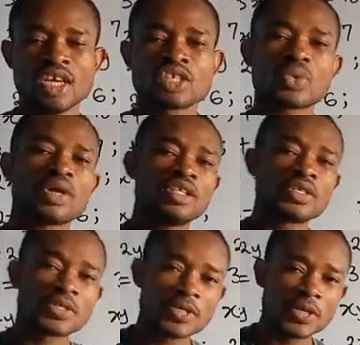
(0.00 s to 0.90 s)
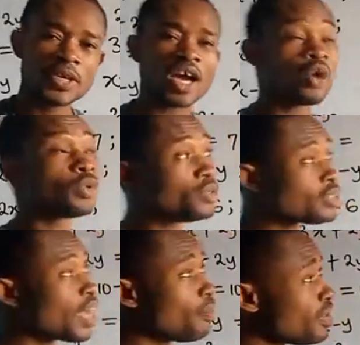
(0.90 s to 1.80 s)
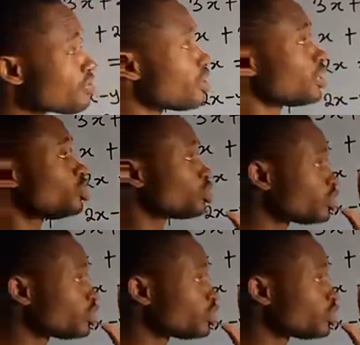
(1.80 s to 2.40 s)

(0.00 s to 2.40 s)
So we are going to see how we use that method to